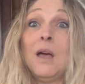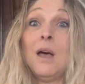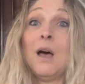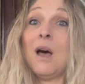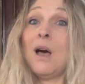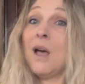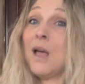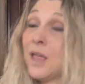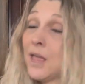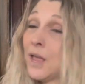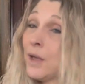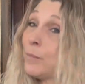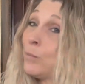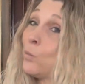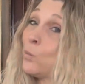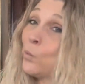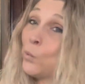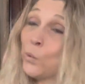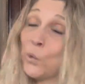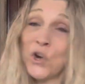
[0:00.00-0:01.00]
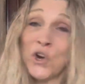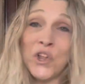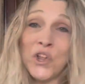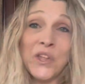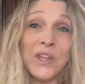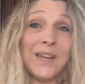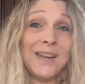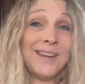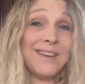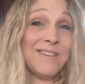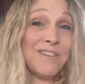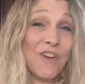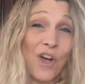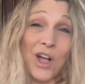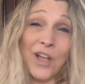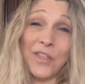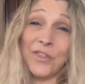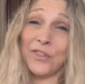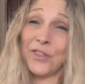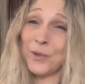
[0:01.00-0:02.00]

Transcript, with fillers: I am really not